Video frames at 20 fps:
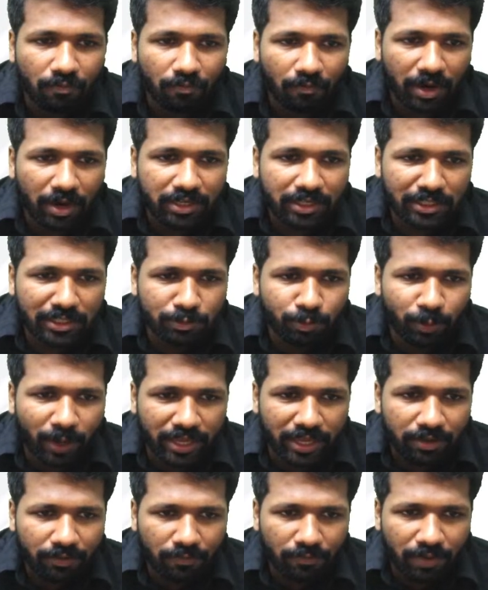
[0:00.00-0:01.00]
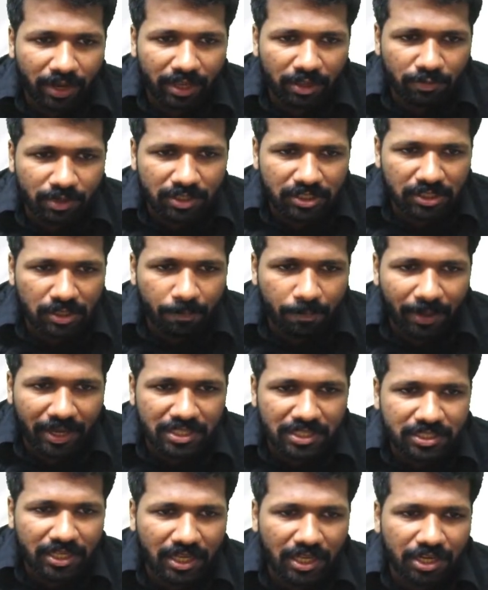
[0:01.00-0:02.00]
What is y? Y was the
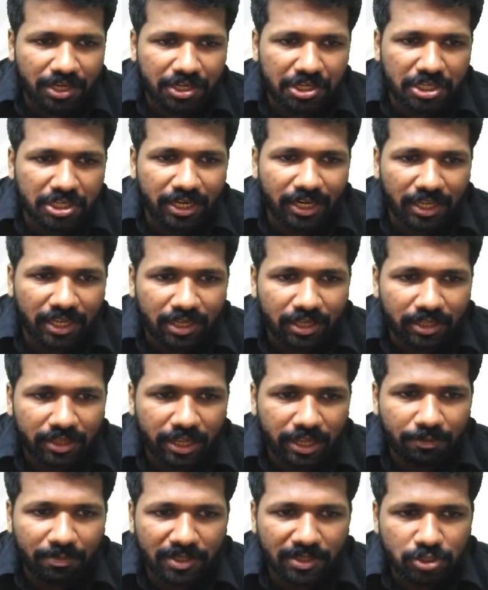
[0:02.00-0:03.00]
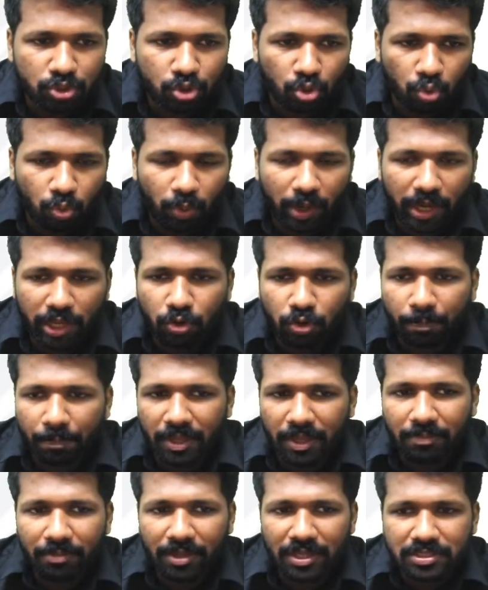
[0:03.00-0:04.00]
paise initially. That means 2y
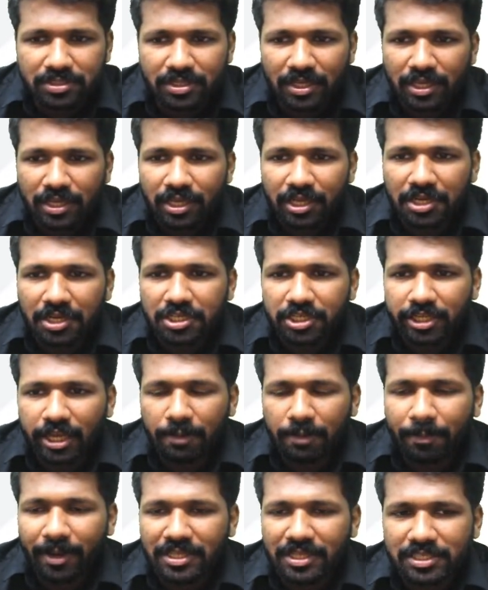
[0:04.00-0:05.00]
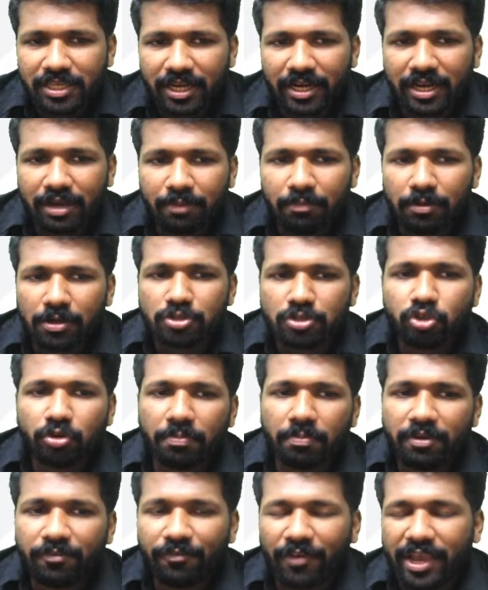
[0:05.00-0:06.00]
rupee means initial paise double should
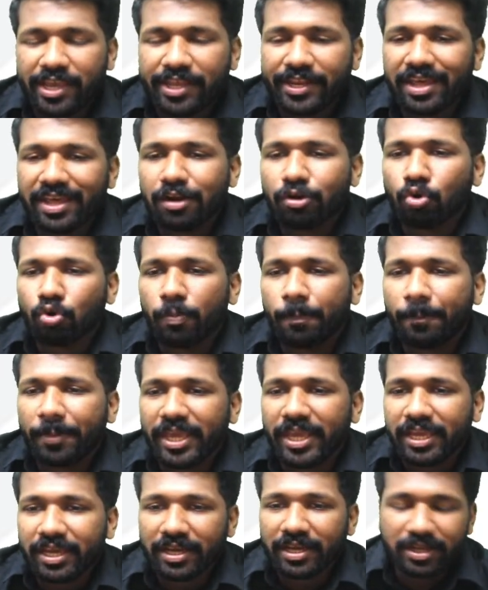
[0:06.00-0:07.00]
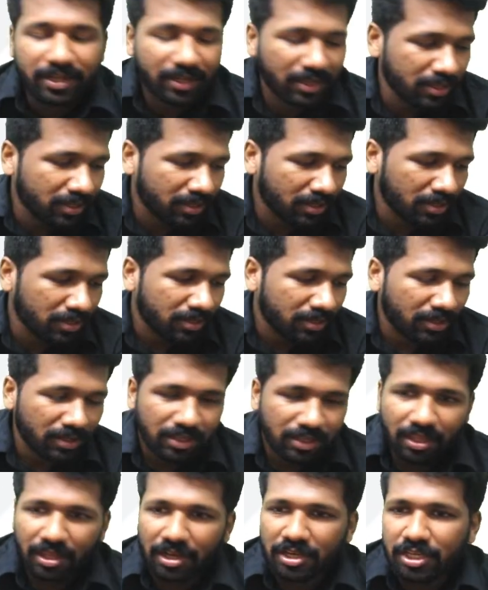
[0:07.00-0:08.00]
be final rupee.
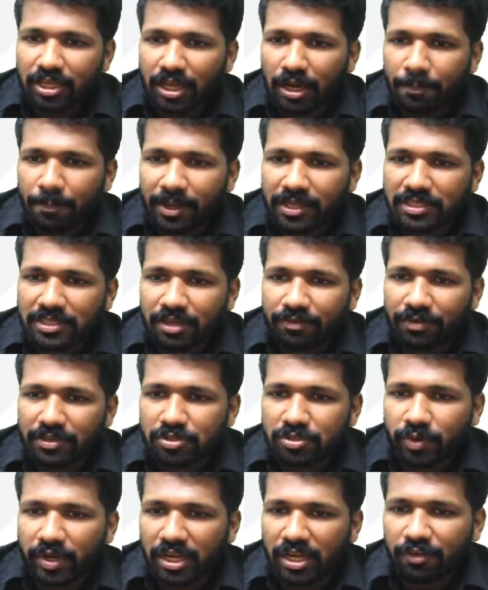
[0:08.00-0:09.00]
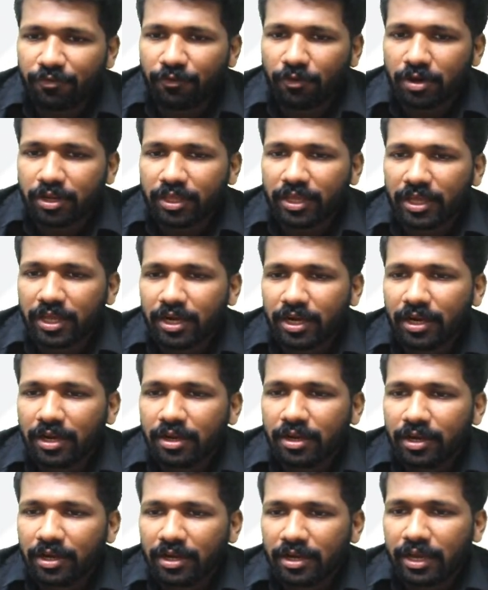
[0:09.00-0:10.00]
Initial paise was 24 here.
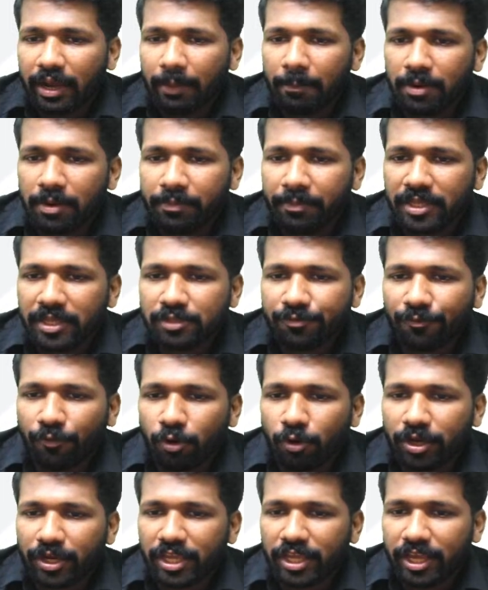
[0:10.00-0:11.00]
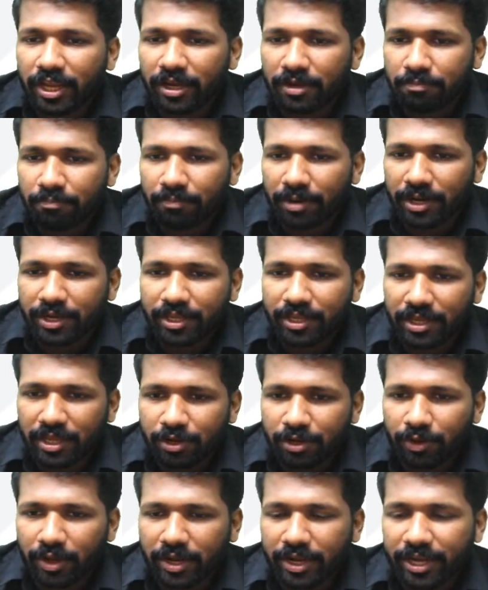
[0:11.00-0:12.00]
Double means 48. But here
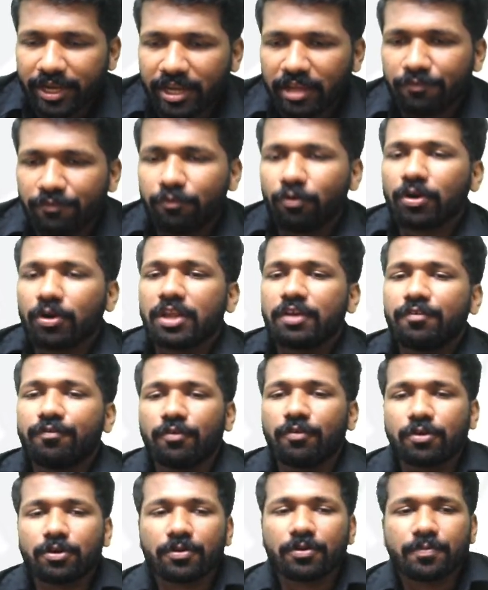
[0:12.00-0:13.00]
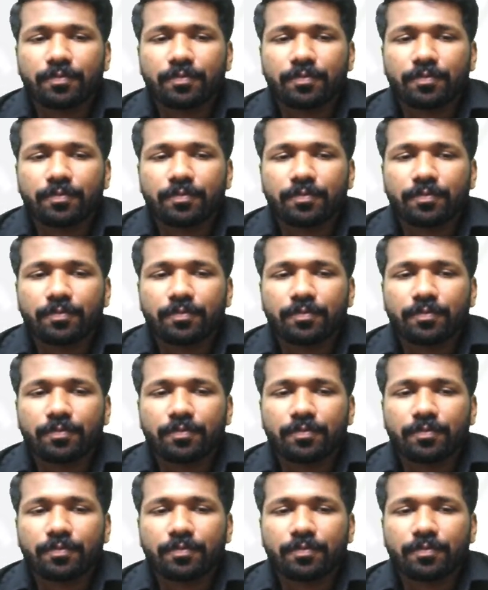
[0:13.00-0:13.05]
you are getting 44.